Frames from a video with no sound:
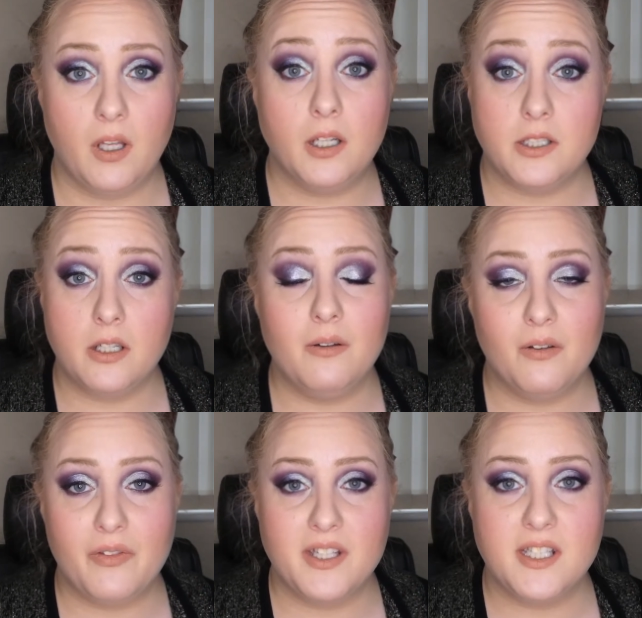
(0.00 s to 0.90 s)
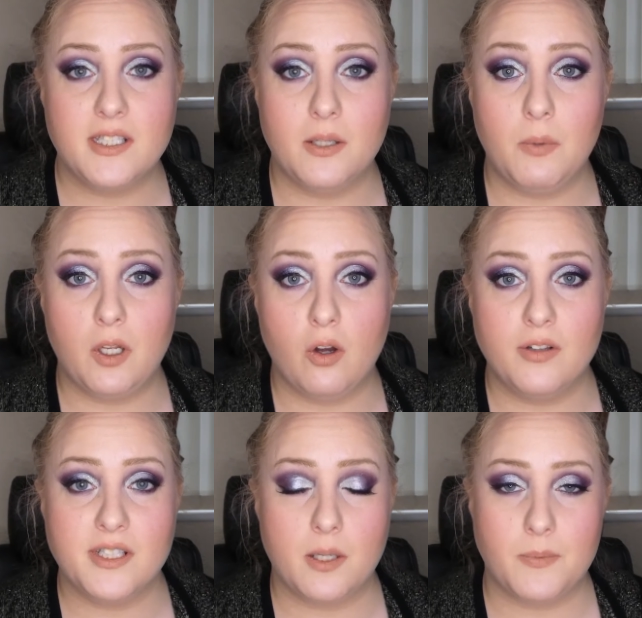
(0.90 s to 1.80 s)
I don't know if there's a similar
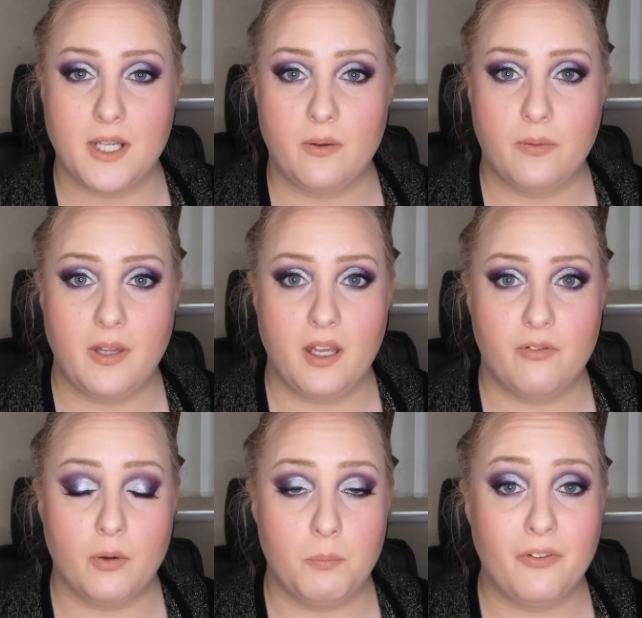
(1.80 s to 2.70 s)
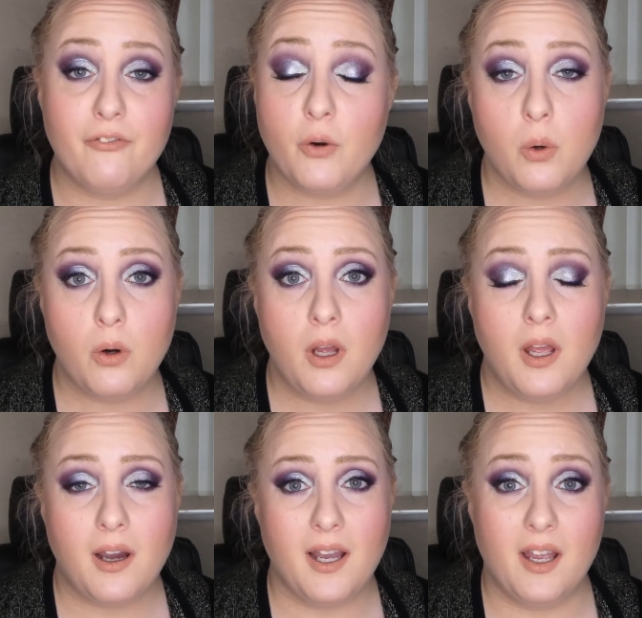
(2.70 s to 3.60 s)
concept out there from before,
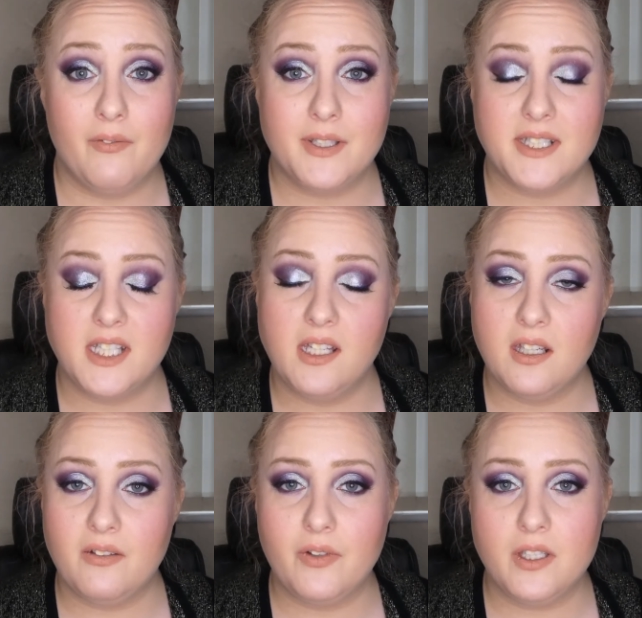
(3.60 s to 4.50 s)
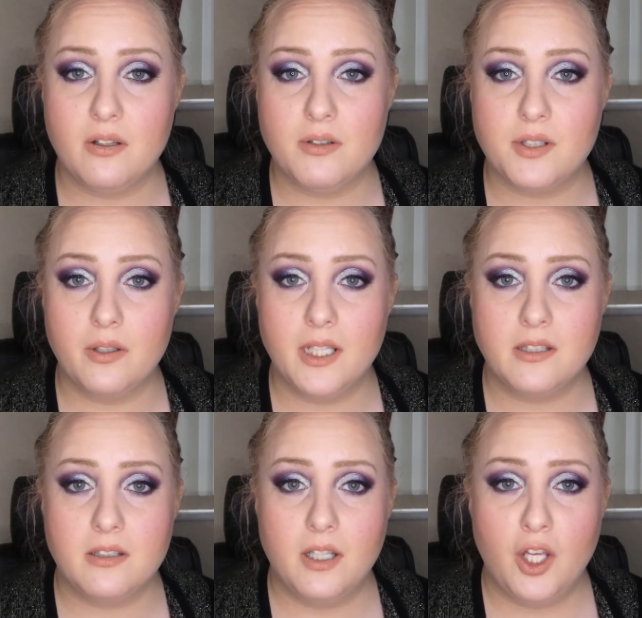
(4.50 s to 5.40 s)
I haven't seen any videos on
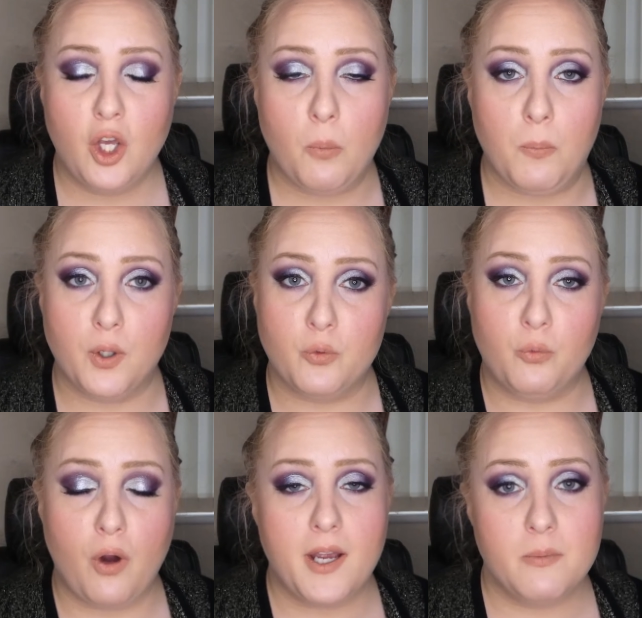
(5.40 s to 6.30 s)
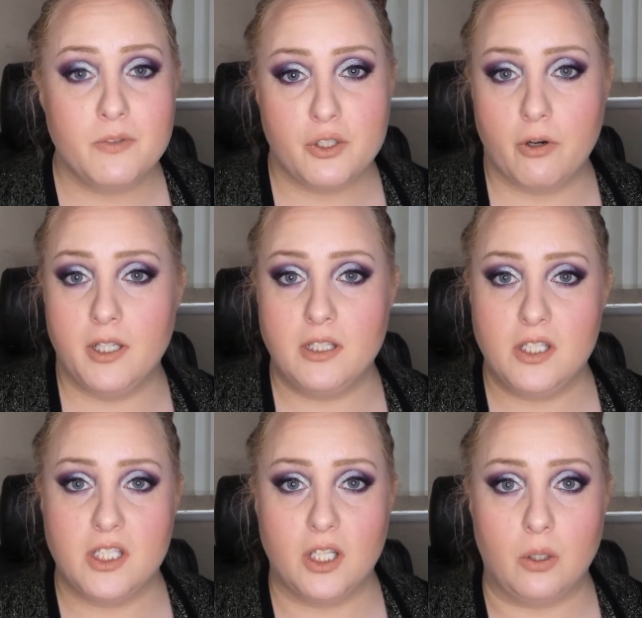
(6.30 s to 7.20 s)
it, but what I'm trying to
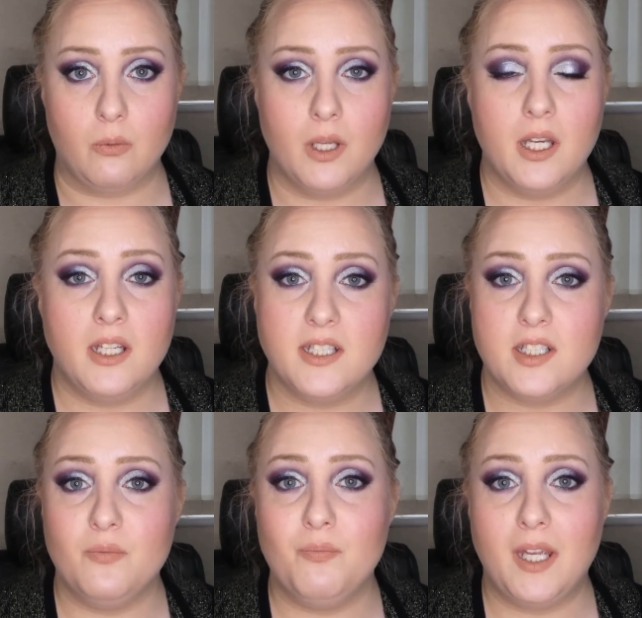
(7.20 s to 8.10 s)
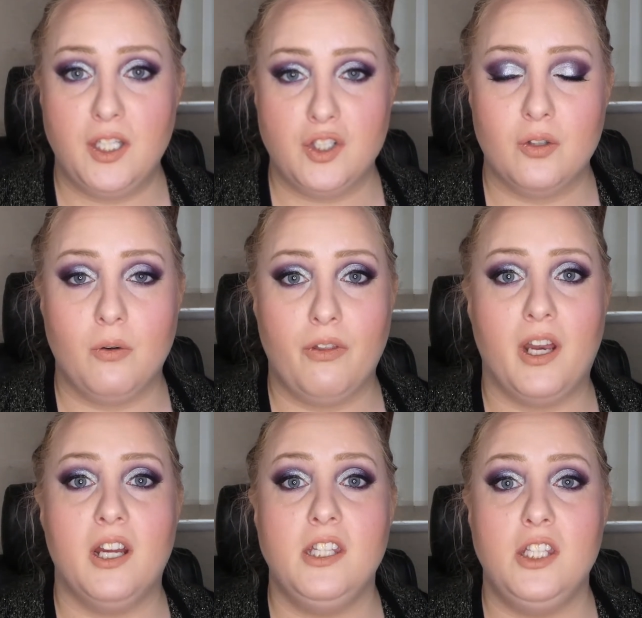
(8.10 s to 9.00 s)
do is to make sure that
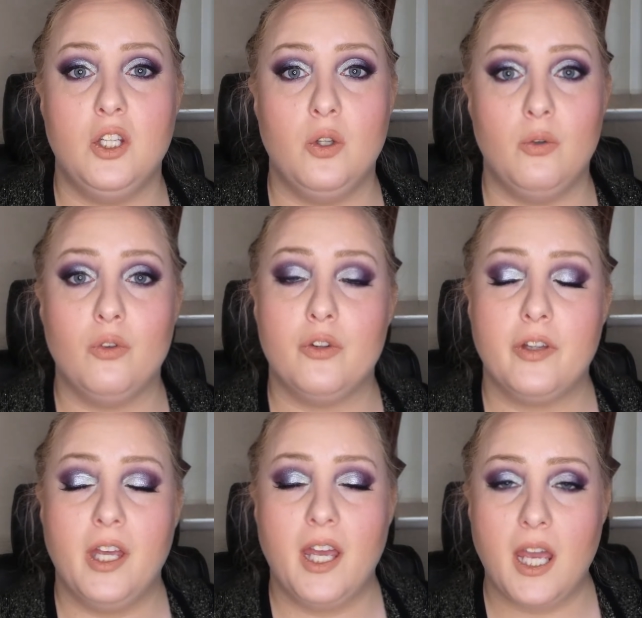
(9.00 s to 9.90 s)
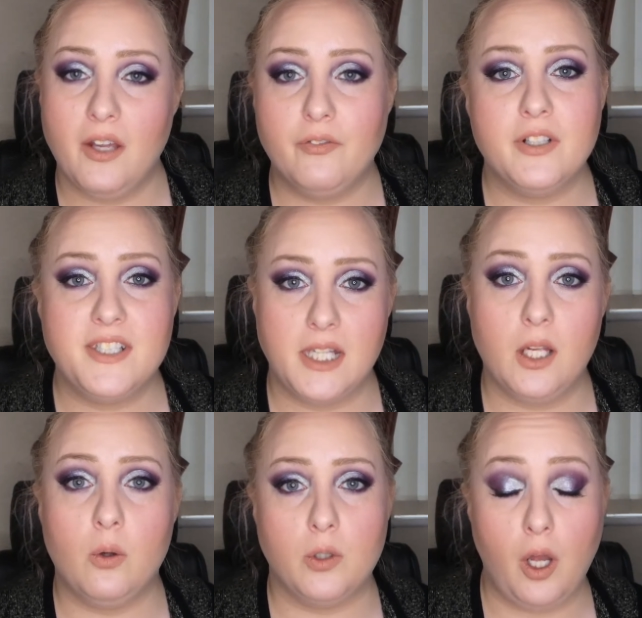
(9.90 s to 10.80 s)
I use every
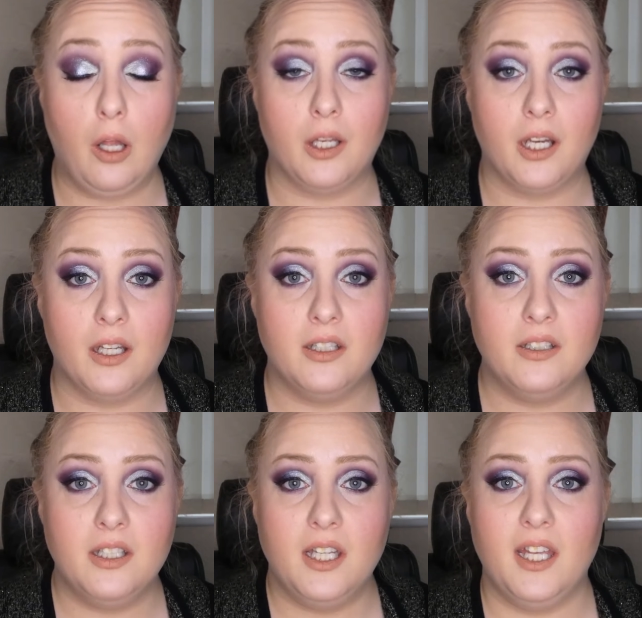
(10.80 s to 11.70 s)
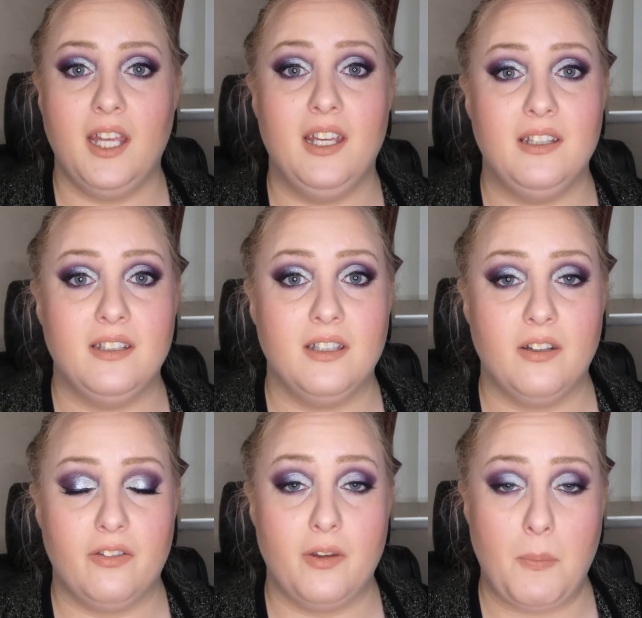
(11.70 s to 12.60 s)
single colour in
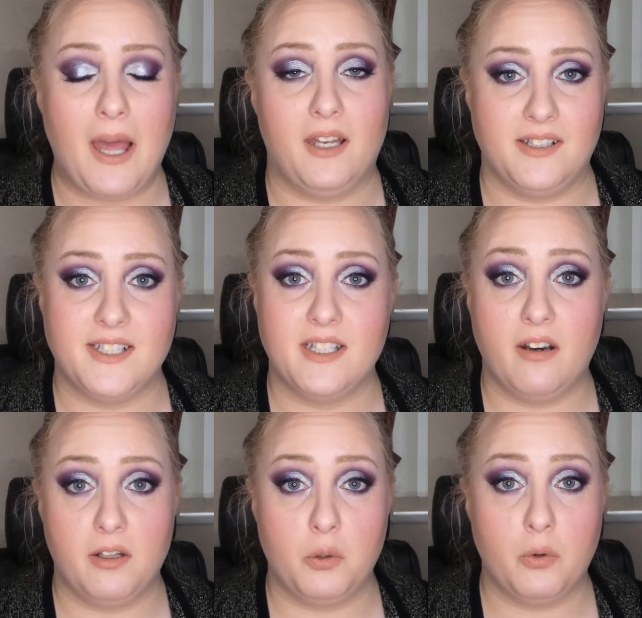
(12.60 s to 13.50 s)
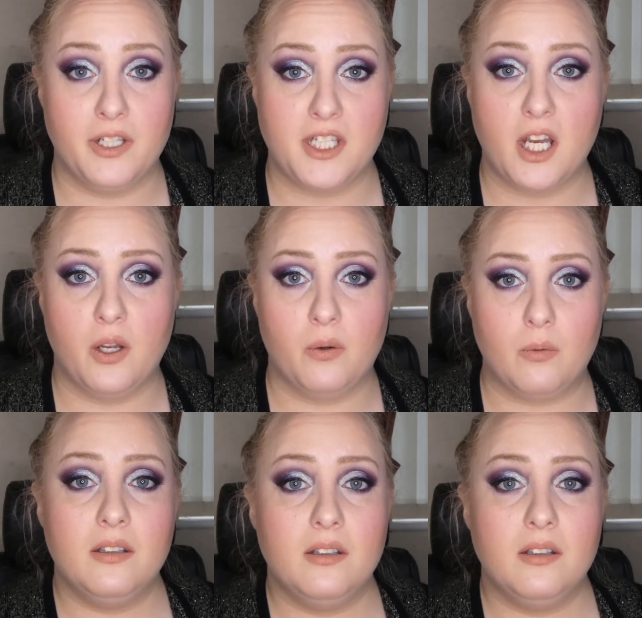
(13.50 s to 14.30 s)
the palettes that I already own.